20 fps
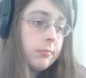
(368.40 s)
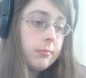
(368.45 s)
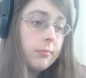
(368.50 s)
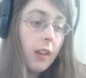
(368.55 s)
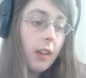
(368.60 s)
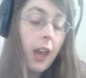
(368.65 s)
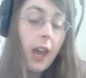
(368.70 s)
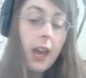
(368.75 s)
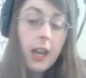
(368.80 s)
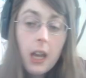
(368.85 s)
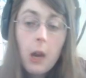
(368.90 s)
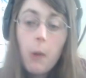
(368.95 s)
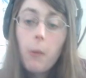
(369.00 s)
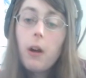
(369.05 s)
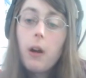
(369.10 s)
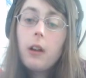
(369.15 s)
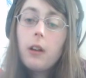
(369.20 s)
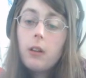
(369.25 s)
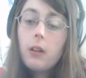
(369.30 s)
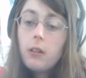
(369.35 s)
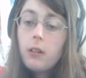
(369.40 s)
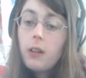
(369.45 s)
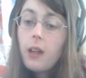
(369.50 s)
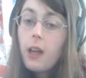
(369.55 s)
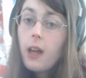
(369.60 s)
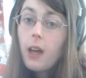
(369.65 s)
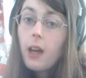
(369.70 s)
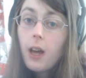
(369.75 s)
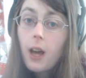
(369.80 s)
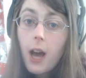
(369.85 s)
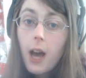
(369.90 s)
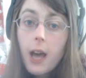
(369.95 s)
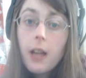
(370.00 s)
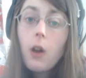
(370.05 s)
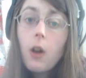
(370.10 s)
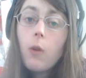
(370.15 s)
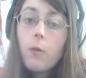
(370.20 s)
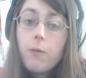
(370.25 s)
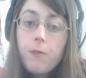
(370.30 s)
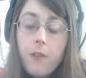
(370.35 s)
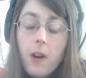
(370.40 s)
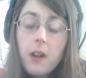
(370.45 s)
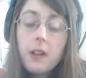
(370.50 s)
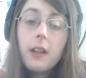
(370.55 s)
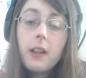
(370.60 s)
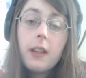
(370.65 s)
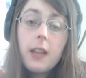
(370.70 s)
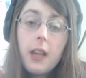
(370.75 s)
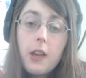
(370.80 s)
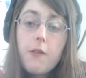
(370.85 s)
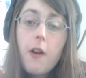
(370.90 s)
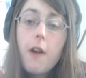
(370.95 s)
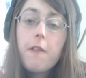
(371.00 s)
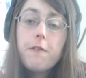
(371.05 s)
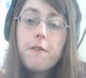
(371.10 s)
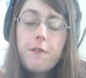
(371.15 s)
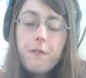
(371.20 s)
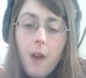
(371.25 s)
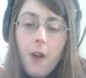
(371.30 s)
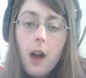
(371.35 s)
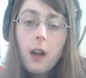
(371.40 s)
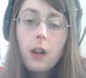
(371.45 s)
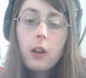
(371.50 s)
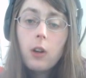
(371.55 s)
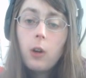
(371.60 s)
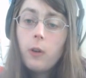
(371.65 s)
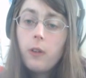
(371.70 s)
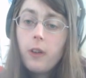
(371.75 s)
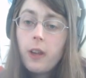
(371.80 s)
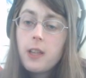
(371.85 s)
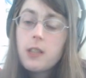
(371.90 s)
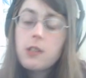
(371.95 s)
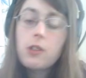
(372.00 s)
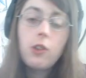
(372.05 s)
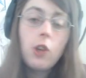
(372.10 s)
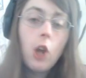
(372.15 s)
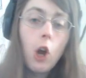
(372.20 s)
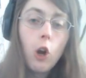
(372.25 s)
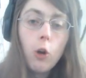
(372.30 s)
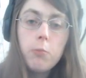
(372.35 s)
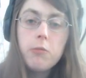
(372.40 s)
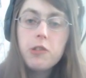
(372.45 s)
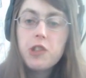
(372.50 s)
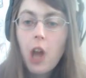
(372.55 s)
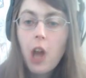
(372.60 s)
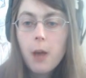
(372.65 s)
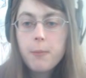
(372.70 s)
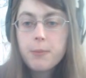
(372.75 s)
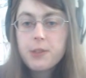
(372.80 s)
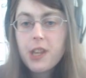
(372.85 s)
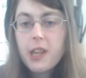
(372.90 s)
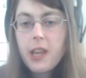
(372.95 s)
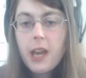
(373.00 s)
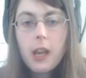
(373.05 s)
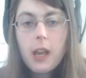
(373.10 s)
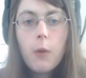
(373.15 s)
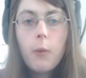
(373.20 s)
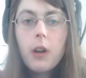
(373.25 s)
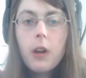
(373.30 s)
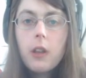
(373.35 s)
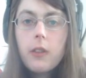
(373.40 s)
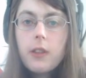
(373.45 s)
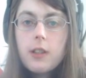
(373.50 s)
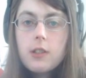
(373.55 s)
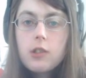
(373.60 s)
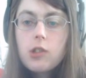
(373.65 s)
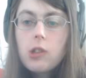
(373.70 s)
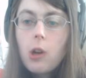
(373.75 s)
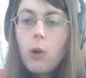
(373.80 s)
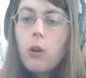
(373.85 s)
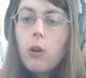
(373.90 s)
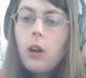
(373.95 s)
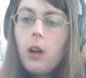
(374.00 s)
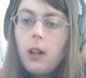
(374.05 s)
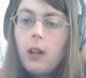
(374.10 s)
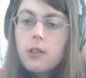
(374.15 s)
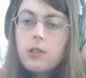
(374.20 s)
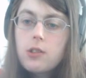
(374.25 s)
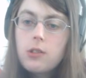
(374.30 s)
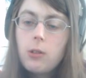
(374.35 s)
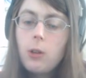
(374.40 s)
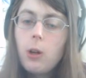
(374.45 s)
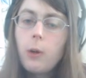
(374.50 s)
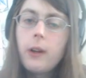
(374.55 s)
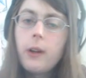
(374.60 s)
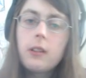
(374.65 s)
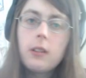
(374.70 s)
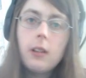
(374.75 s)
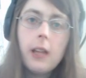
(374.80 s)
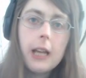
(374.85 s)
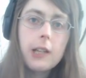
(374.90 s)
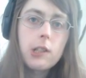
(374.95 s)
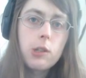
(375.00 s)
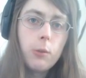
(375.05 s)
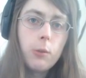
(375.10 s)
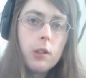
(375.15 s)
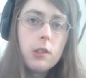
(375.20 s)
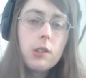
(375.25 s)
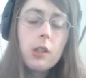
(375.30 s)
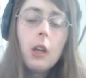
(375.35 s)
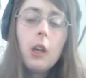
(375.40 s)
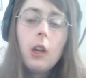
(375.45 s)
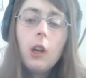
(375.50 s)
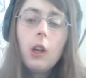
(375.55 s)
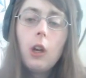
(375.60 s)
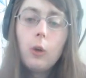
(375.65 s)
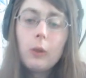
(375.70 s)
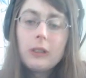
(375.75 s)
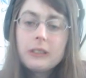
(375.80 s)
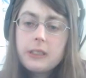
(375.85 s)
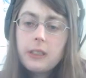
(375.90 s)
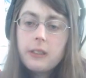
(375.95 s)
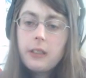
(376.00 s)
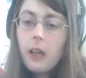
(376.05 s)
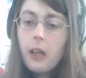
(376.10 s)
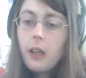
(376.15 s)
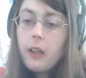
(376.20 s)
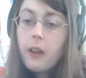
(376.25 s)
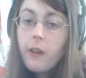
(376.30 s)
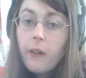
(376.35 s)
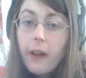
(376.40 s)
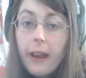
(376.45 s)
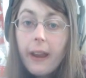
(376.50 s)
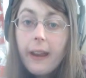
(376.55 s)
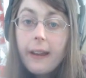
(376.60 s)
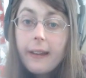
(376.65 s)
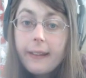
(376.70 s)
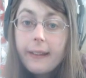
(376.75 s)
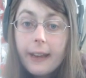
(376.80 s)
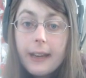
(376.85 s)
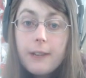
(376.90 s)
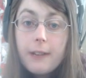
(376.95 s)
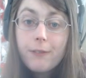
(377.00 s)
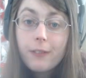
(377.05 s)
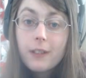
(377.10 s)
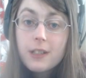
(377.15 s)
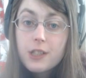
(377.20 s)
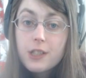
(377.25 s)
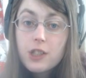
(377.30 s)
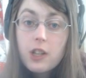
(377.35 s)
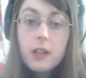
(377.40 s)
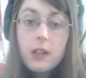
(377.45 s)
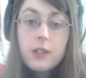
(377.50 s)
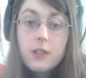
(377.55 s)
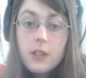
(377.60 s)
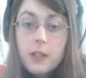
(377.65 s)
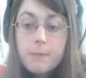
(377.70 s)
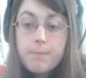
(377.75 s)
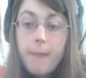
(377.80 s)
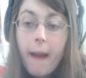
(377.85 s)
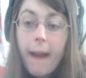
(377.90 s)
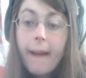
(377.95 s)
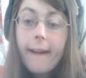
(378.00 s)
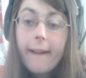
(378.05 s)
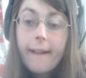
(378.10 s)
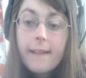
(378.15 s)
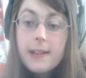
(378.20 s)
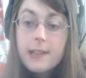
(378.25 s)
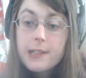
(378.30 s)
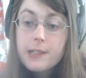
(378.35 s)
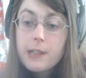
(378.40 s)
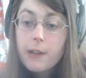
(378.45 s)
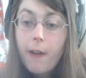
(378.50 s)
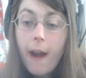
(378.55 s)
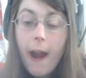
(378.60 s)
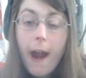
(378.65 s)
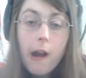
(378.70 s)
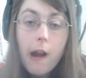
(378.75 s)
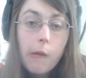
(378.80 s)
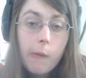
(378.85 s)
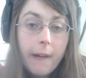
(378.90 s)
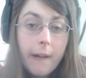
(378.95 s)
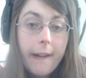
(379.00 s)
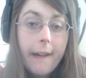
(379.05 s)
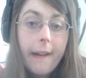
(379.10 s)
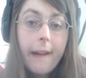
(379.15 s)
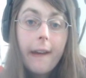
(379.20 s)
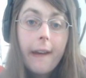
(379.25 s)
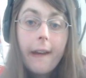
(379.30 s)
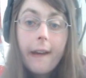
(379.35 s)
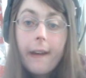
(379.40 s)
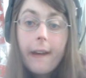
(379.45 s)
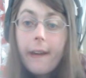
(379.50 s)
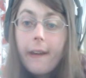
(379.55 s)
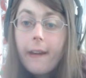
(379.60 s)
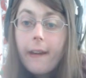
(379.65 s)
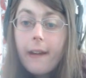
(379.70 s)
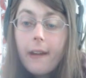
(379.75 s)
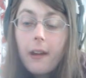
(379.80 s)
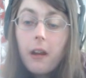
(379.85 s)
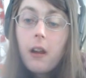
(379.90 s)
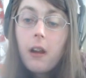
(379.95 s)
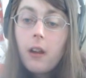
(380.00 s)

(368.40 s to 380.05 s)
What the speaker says: anyone, I don't fucking give a fuck who it is, Noam Chomsky, any one of these so-called pseudo-intellectuals who wants to tell you, Antifa's just as bad as the right wing!